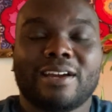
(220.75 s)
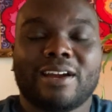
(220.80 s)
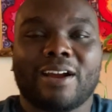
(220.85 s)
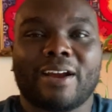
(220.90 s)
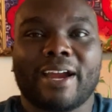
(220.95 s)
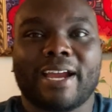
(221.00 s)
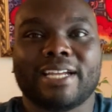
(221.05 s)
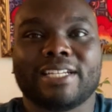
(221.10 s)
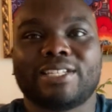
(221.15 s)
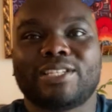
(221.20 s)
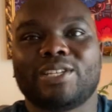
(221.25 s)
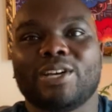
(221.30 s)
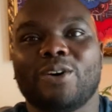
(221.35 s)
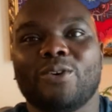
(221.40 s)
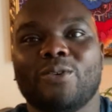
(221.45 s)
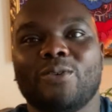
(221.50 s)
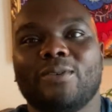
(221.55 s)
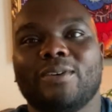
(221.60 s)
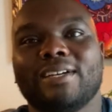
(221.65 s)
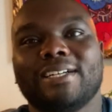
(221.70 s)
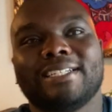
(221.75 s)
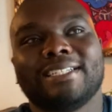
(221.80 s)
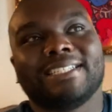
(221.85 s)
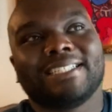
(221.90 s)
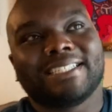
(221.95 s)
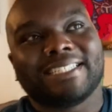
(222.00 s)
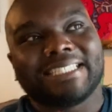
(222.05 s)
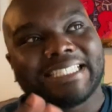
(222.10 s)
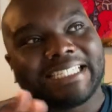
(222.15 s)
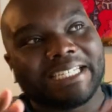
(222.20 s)
All right, so
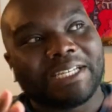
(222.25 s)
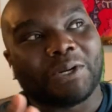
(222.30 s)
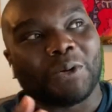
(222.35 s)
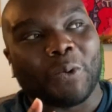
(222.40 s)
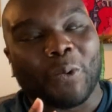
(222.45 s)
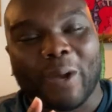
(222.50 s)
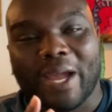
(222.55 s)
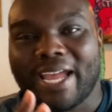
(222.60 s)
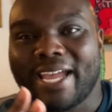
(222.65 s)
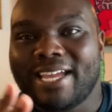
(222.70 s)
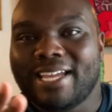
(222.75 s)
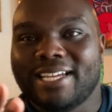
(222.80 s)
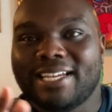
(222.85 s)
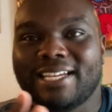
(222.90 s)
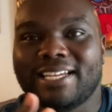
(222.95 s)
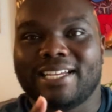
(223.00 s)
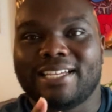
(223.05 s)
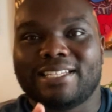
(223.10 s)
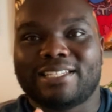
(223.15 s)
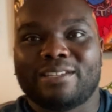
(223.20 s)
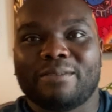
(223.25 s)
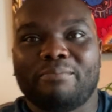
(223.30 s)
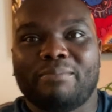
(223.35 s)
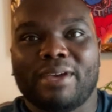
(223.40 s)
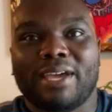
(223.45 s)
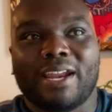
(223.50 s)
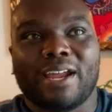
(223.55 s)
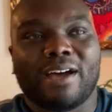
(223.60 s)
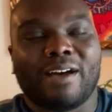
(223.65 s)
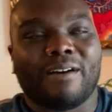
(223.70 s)
in a way, it's a
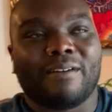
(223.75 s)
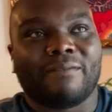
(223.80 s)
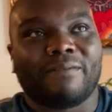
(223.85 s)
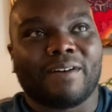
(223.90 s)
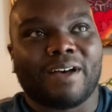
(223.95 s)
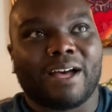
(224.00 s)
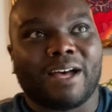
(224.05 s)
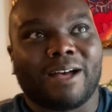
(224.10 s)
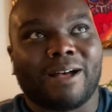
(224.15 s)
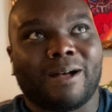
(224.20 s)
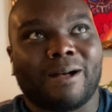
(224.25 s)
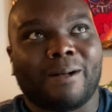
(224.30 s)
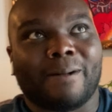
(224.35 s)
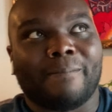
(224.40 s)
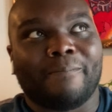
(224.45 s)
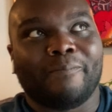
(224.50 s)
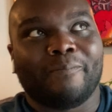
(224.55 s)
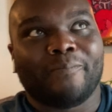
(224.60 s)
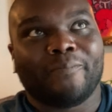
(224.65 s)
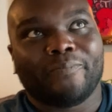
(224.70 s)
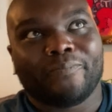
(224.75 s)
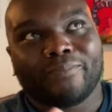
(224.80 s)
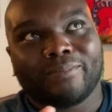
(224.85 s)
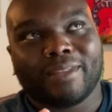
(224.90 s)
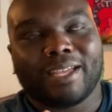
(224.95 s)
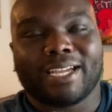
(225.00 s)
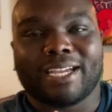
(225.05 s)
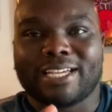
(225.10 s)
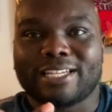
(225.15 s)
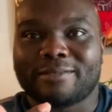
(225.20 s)
bit of, uh,
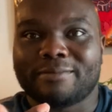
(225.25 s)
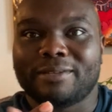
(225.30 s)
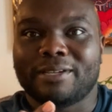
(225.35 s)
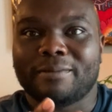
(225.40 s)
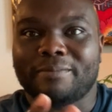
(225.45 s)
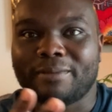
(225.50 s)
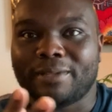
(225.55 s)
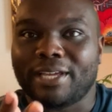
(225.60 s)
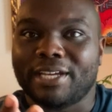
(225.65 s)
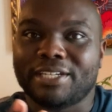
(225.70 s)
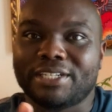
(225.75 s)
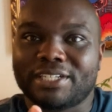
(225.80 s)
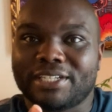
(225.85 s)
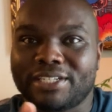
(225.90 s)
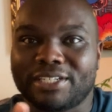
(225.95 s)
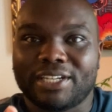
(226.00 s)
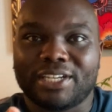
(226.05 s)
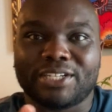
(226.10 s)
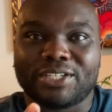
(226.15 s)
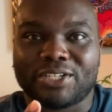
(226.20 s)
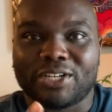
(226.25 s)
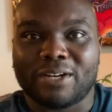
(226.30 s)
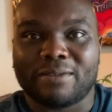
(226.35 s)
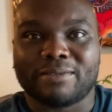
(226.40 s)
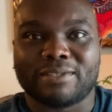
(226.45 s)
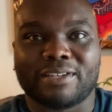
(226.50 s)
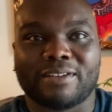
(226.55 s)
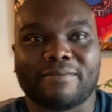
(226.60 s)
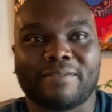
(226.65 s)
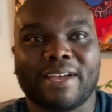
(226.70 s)
I guess, manipulation in
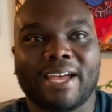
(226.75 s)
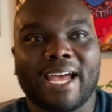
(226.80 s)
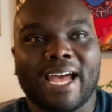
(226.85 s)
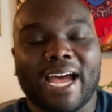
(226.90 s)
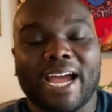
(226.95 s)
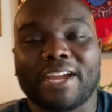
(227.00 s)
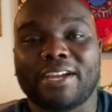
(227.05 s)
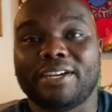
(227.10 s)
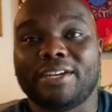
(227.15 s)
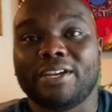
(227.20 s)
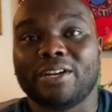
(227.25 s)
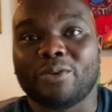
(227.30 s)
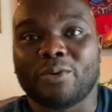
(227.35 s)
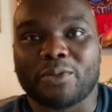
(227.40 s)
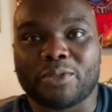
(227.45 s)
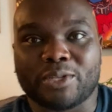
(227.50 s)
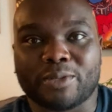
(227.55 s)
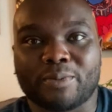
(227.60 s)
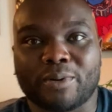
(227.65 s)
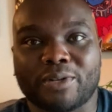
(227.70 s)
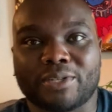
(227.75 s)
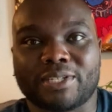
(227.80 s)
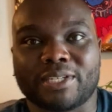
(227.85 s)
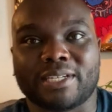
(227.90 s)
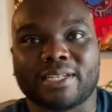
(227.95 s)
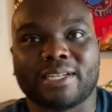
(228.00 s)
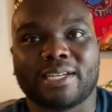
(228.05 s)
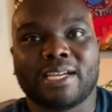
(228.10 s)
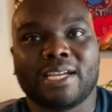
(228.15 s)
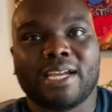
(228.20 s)
terms of how you're dealing with this
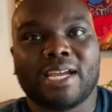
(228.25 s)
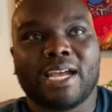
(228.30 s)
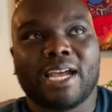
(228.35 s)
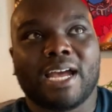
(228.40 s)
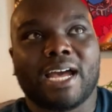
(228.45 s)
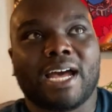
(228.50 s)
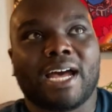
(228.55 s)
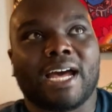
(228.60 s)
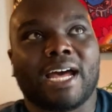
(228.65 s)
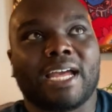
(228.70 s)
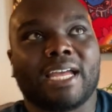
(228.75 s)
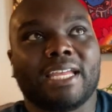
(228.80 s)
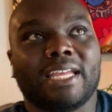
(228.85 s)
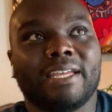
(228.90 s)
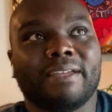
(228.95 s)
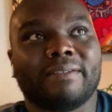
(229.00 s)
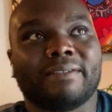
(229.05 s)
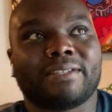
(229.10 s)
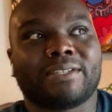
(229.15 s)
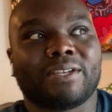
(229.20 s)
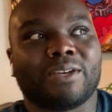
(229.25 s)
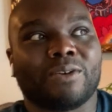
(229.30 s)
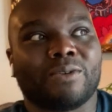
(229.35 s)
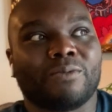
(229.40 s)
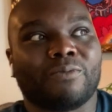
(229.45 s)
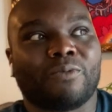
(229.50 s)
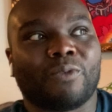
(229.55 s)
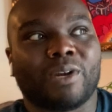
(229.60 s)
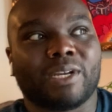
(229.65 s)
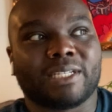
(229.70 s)
person. Uh,
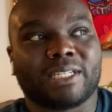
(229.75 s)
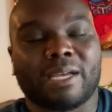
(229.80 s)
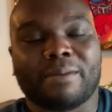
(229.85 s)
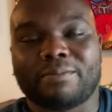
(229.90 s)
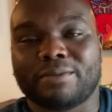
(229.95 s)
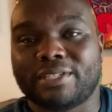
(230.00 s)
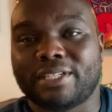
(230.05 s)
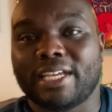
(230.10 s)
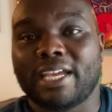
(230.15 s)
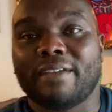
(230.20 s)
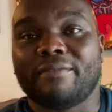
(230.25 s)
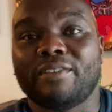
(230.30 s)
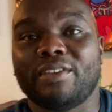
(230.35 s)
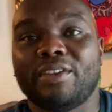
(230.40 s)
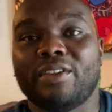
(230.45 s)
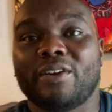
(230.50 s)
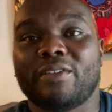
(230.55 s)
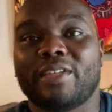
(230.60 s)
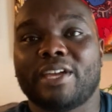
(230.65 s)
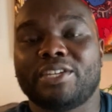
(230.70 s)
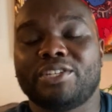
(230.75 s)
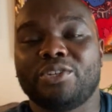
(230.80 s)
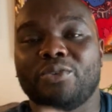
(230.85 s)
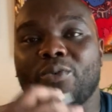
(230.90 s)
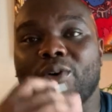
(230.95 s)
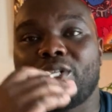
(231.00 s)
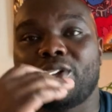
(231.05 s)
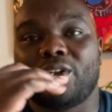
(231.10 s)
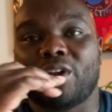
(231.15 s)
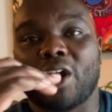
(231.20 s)
so for example, say if you know that you
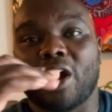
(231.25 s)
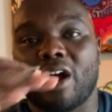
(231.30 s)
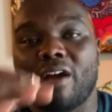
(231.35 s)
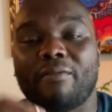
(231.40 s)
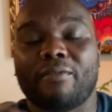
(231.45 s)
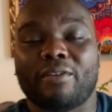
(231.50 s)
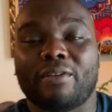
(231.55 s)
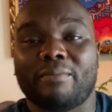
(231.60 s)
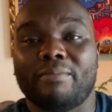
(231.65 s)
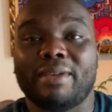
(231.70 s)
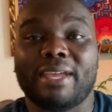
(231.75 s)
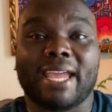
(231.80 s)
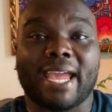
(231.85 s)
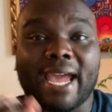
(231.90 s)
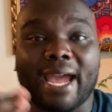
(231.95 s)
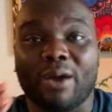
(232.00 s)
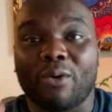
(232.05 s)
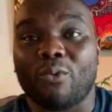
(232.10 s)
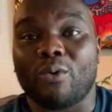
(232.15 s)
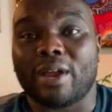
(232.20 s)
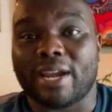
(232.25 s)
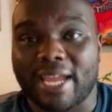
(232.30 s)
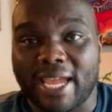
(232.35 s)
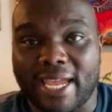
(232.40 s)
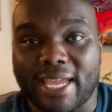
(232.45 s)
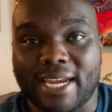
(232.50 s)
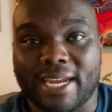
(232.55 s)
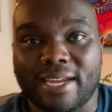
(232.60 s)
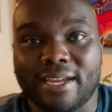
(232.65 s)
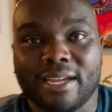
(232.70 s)
wanted your offer to be at one
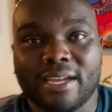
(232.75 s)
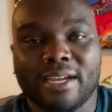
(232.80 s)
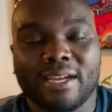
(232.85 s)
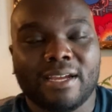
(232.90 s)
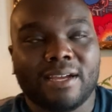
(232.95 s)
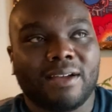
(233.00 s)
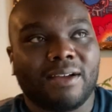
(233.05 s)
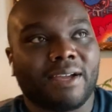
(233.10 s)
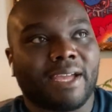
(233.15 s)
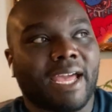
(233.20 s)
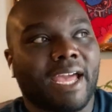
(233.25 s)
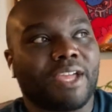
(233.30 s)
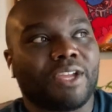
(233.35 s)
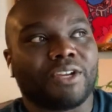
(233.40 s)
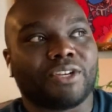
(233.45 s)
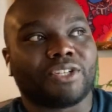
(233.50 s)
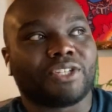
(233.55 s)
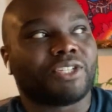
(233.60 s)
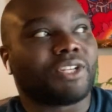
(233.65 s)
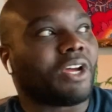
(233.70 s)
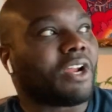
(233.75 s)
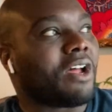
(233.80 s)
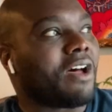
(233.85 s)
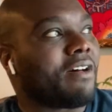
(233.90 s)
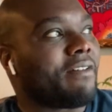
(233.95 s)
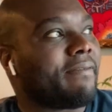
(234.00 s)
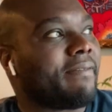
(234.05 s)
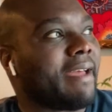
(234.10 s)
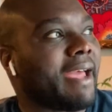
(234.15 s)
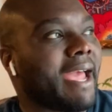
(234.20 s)
eighty, okay, you'll start
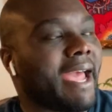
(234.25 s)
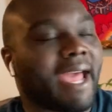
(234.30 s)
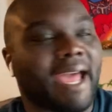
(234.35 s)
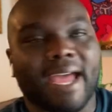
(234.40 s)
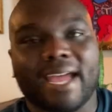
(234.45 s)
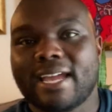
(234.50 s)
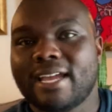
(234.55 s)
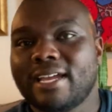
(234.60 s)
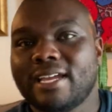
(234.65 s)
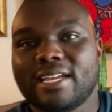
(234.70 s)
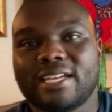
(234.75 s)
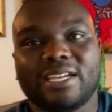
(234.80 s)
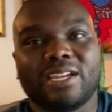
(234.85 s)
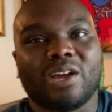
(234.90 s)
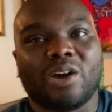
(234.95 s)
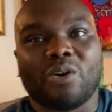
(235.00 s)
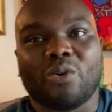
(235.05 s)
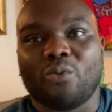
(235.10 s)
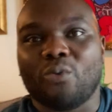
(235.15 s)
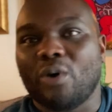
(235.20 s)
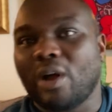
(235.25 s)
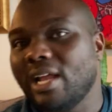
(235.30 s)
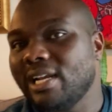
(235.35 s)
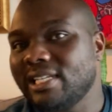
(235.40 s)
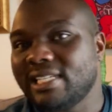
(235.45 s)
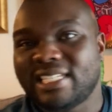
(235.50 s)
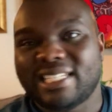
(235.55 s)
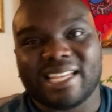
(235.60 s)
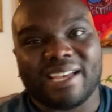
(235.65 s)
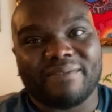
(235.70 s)
off at, you know,
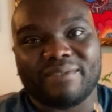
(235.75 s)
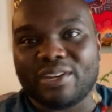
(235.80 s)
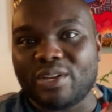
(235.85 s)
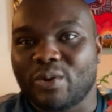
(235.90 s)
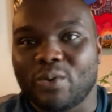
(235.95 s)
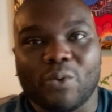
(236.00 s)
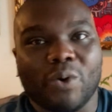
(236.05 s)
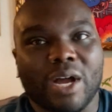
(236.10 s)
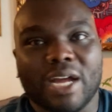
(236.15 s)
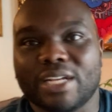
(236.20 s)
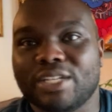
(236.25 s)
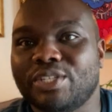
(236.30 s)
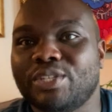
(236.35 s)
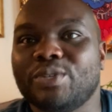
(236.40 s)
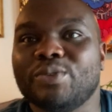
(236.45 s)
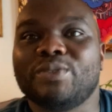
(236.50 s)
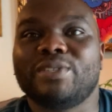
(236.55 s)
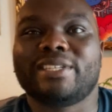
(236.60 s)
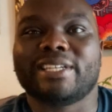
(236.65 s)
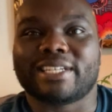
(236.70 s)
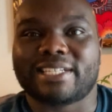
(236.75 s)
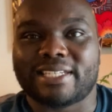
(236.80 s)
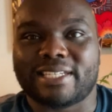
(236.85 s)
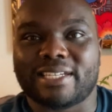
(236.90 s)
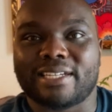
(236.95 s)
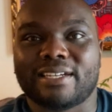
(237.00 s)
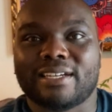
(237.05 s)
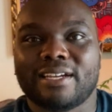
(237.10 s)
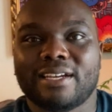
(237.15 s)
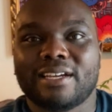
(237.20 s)
one seventy-one, two
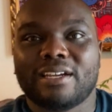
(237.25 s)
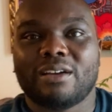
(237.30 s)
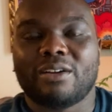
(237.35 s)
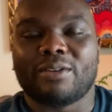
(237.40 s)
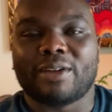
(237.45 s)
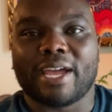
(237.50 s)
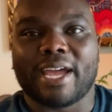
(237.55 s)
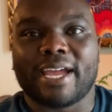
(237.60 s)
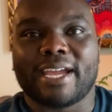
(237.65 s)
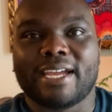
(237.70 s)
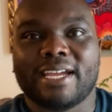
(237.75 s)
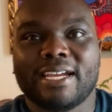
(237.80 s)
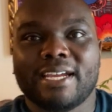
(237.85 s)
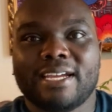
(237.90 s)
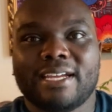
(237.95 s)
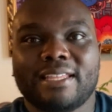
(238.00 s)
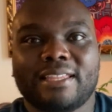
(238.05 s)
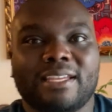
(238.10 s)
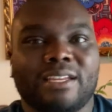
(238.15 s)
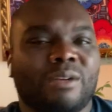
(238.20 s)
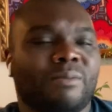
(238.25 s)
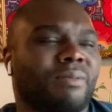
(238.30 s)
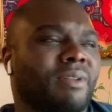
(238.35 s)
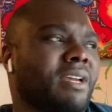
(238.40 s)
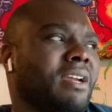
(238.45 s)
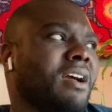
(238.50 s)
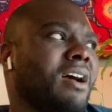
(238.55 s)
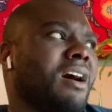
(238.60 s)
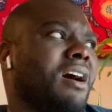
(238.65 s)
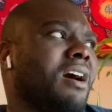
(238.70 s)
sixty, okay? Then it'll be
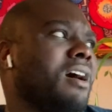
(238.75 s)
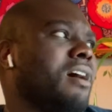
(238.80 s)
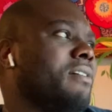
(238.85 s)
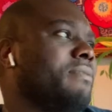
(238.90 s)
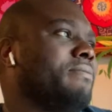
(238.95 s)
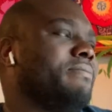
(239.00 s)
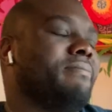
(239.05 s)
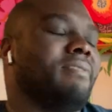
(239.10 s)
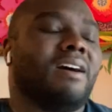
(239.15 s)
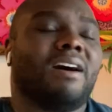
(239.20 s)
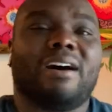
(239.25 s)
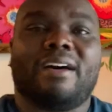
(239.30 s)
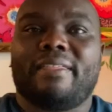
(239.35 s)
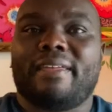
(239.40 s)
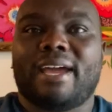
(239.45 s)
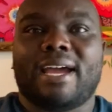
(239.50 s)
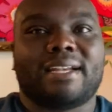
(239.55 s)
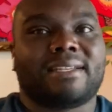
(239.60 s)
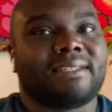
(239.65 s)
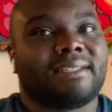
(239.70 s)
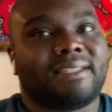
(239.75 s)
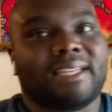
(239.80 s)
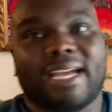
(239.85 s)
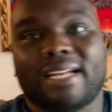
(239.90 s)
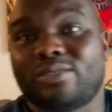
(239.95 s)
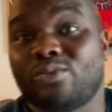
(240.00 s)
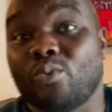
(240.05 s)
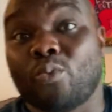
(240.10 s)
like, oh, no, that's, that's